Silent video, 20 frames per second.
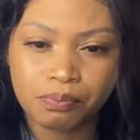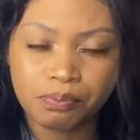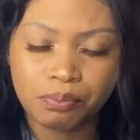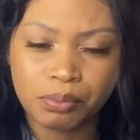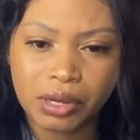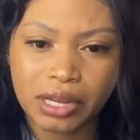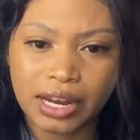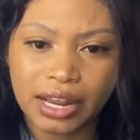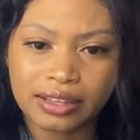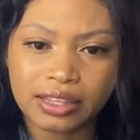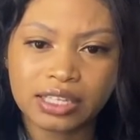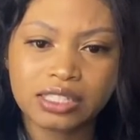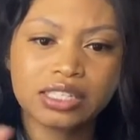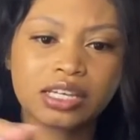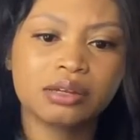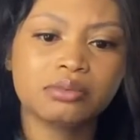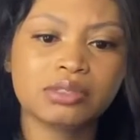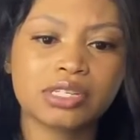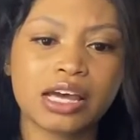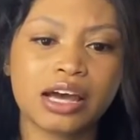but at the
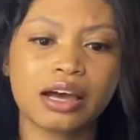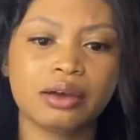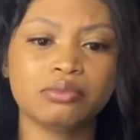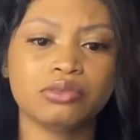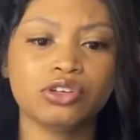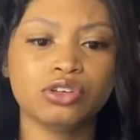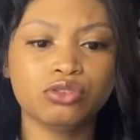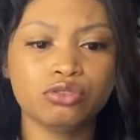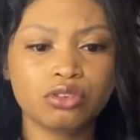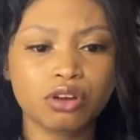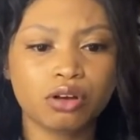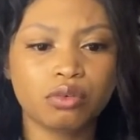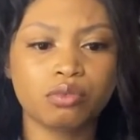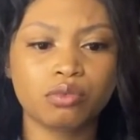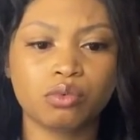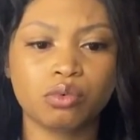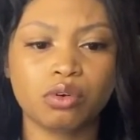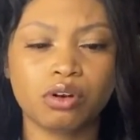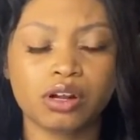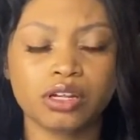same time, you
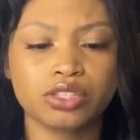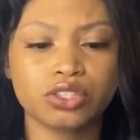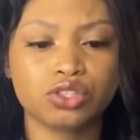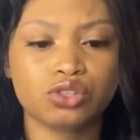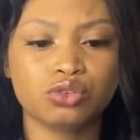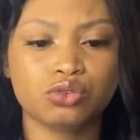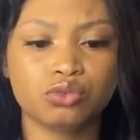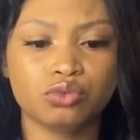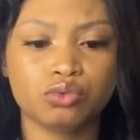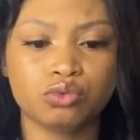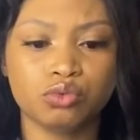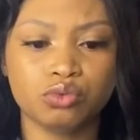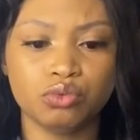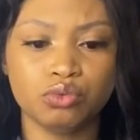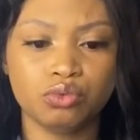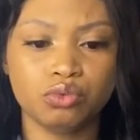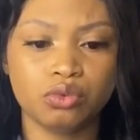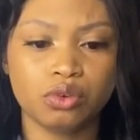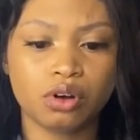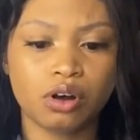don't want to
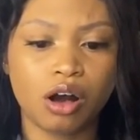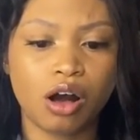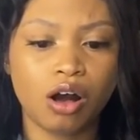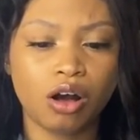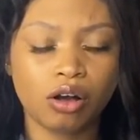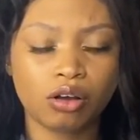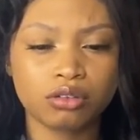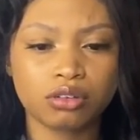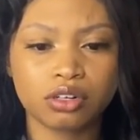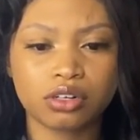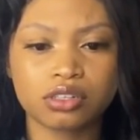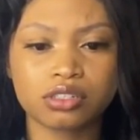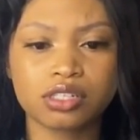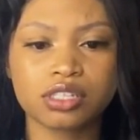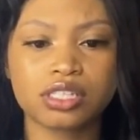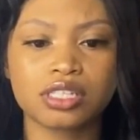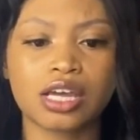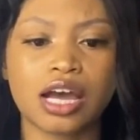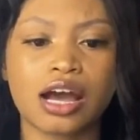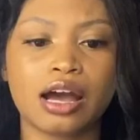halt or
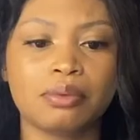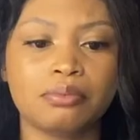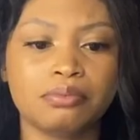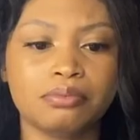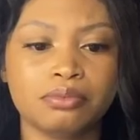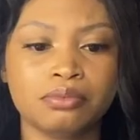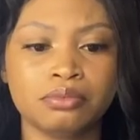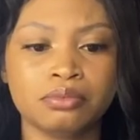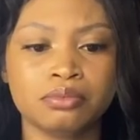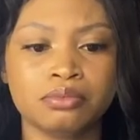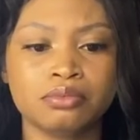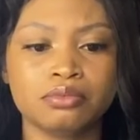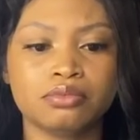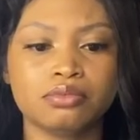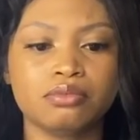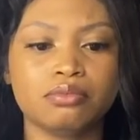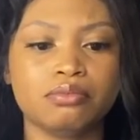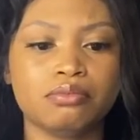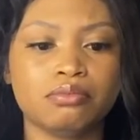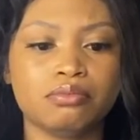stop
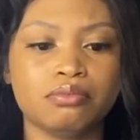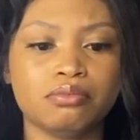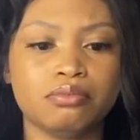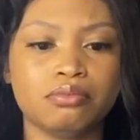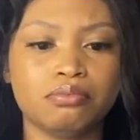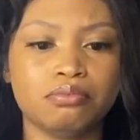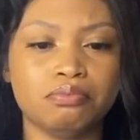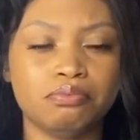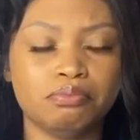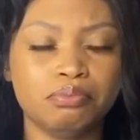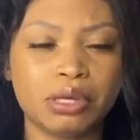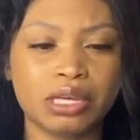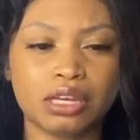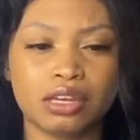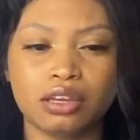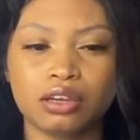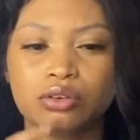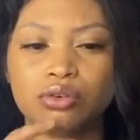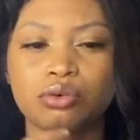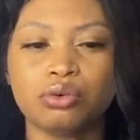
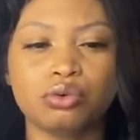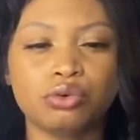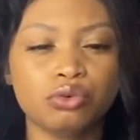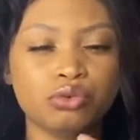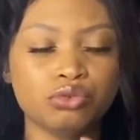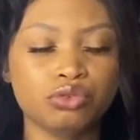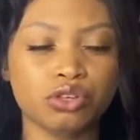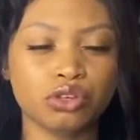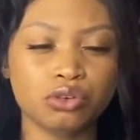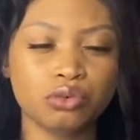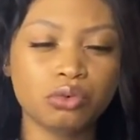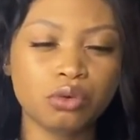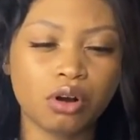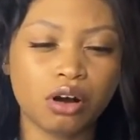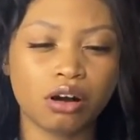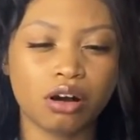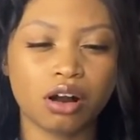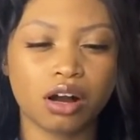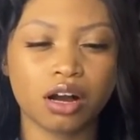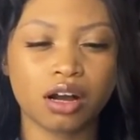being who you
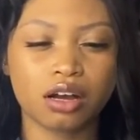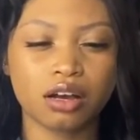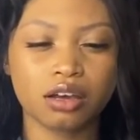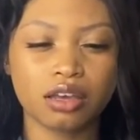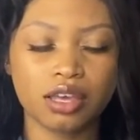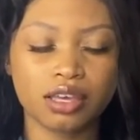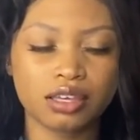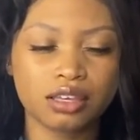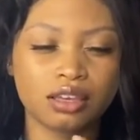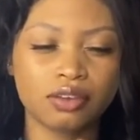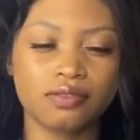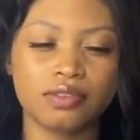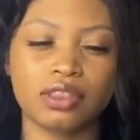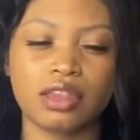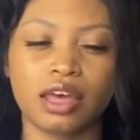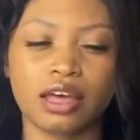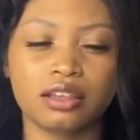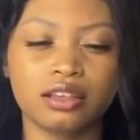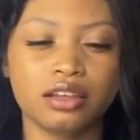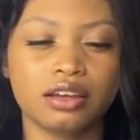are and giving
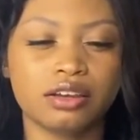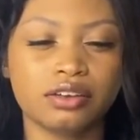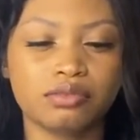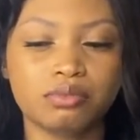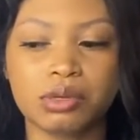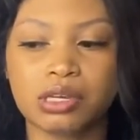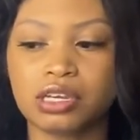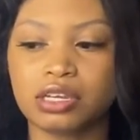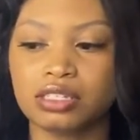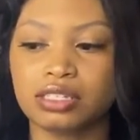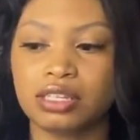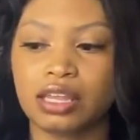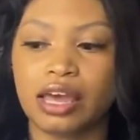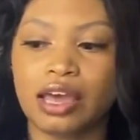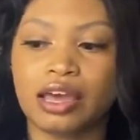that love, because